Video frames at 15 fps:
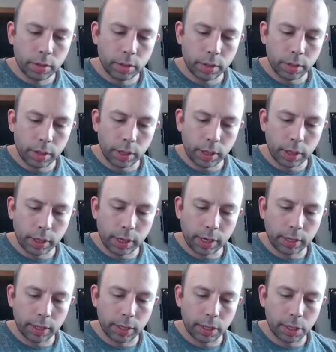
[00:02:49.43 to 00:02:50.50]
and then
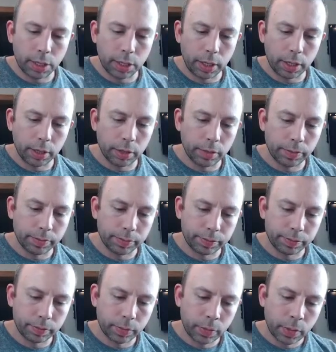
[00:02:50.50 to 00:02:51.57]
cut this in,
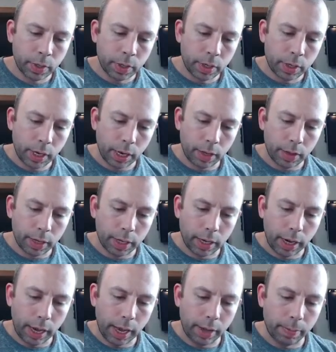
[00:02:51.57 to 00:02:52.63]
kind of like
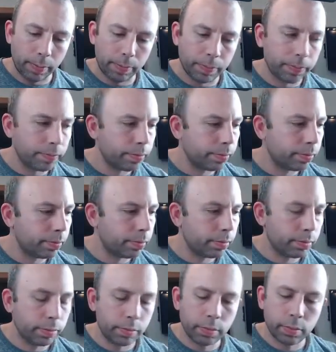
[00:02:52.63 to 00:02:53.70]
an M,
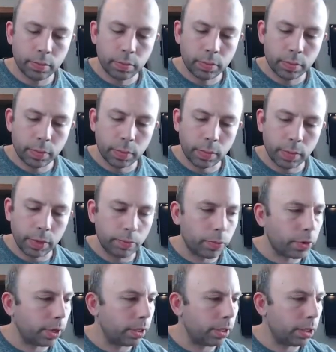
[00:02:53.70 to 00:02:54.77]
and then
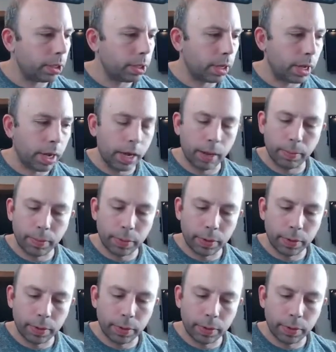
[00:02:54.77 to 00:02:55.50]
bring this up.